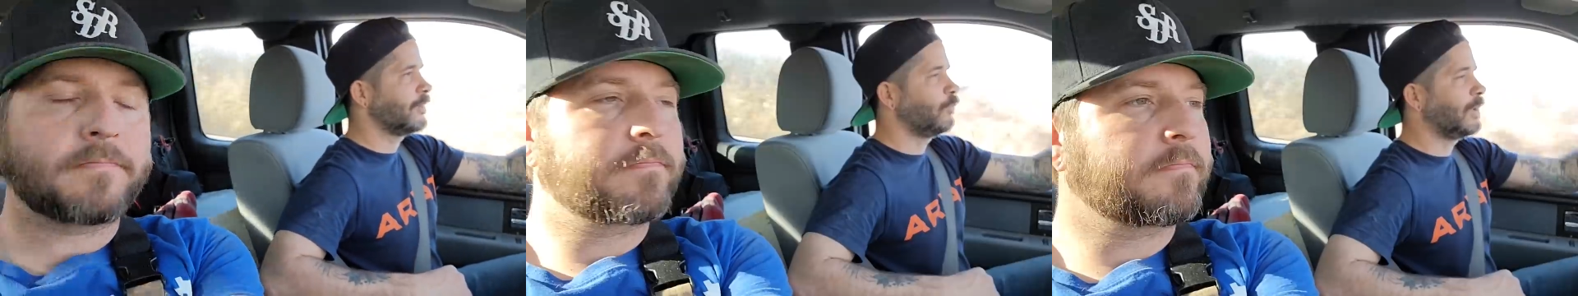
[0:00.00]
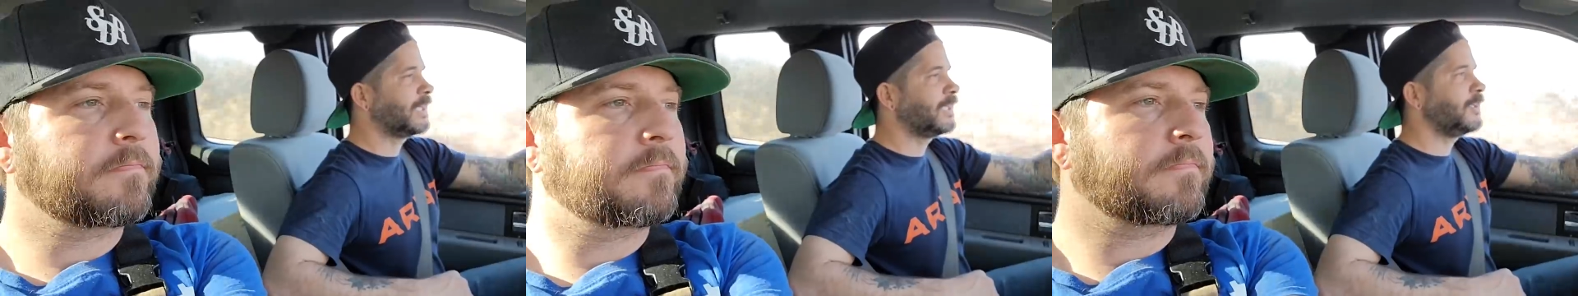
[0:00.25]

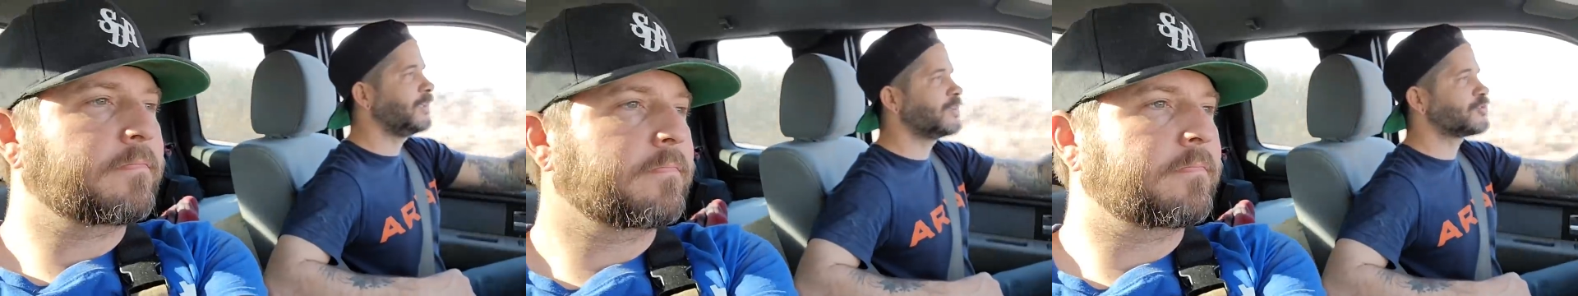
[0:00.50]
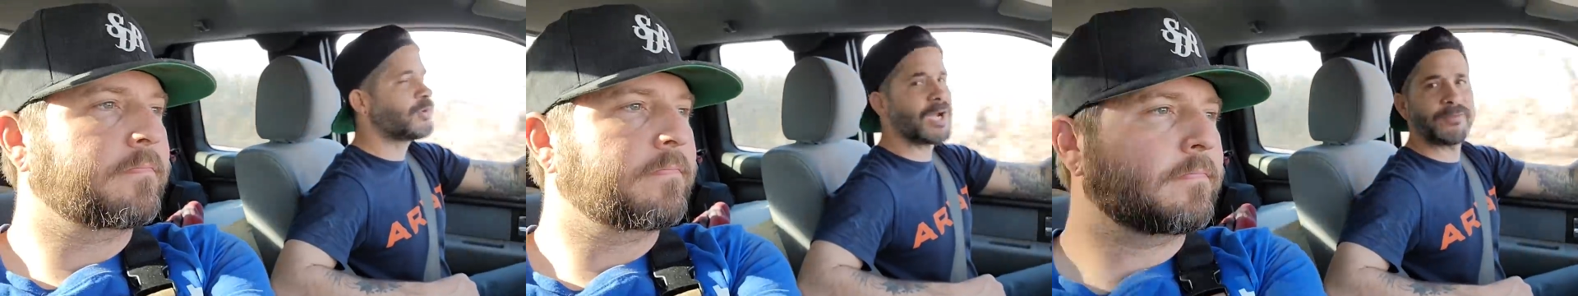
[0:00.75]
Speaker 1: why didn't you
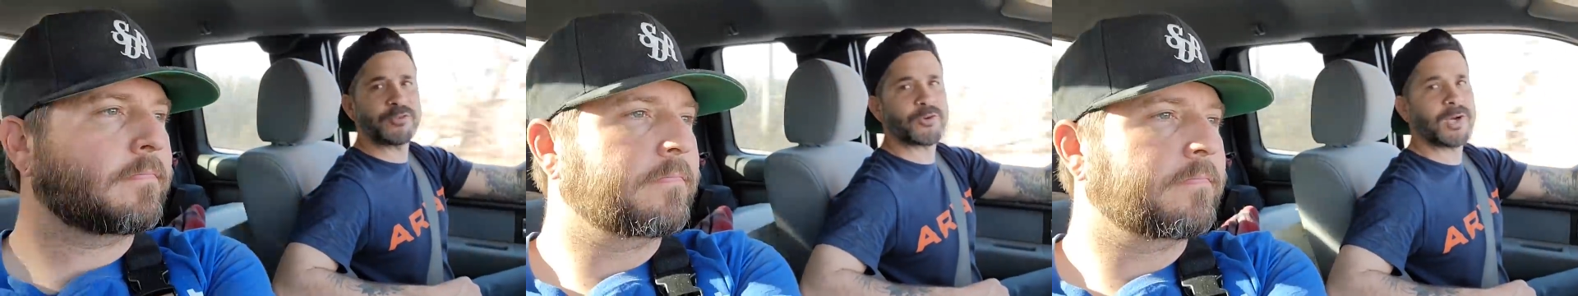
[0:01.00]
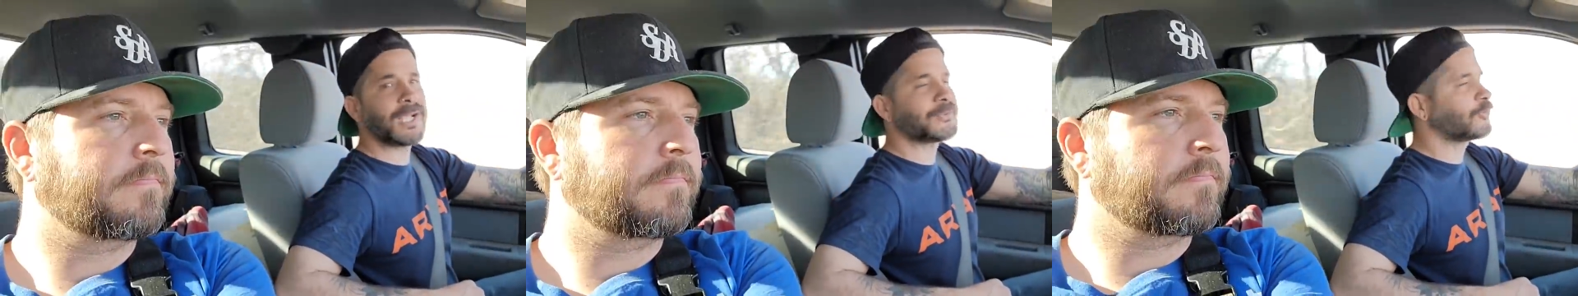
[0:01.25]
just drive the
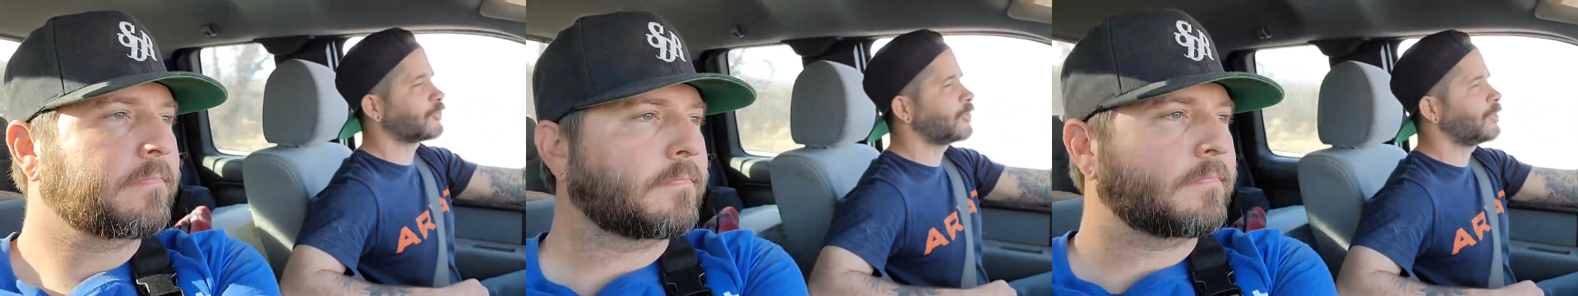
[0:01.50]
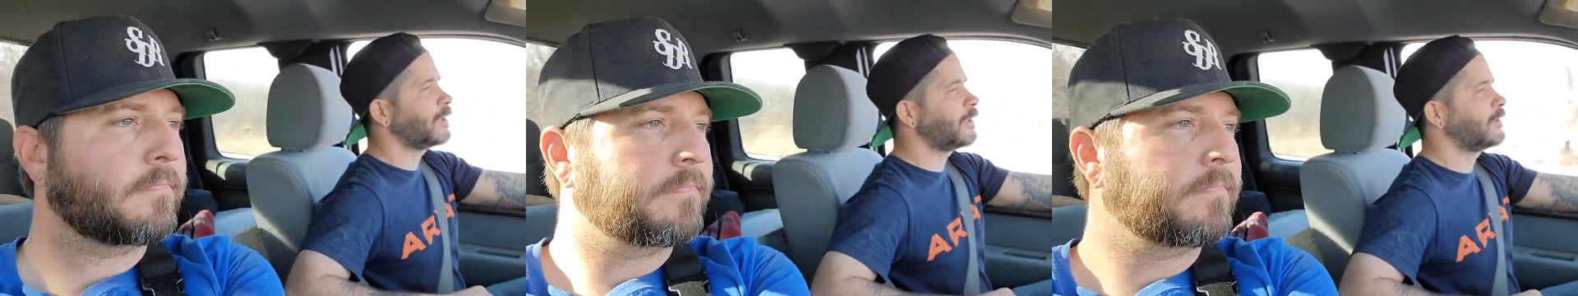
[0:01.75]
tractor
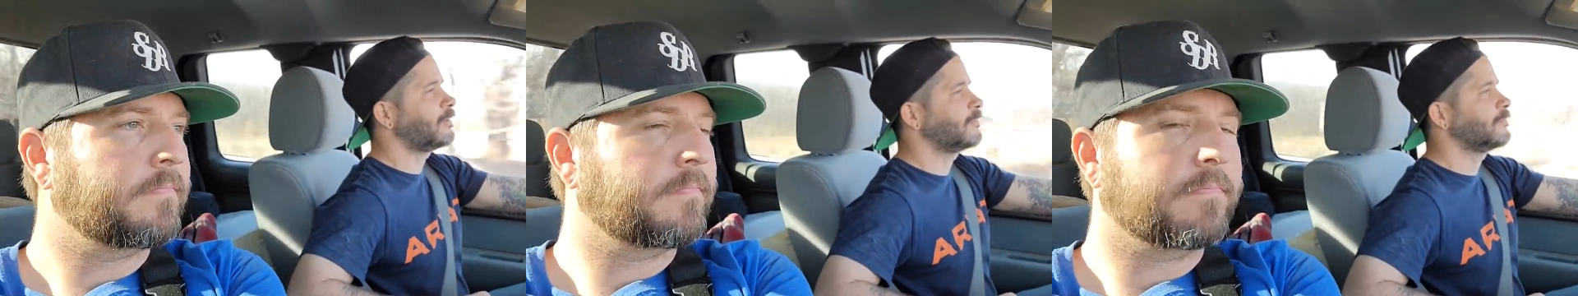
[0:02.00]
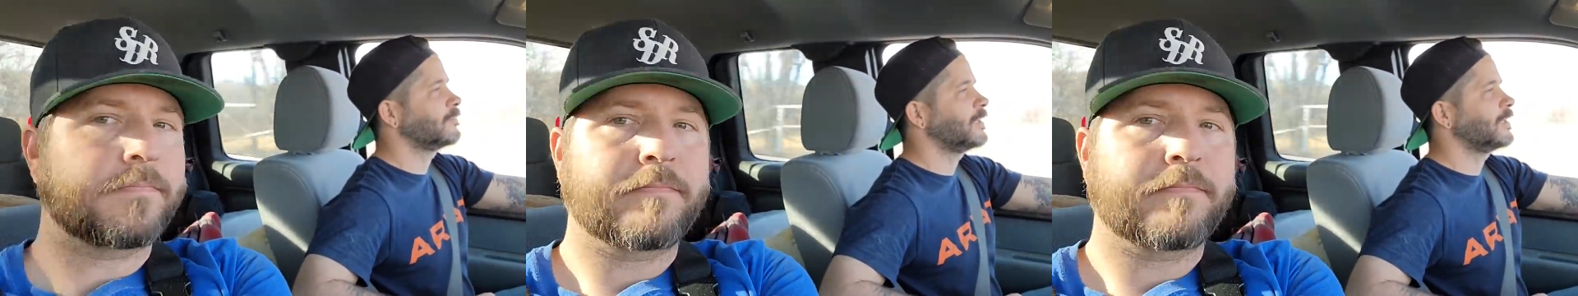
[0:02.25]
through there?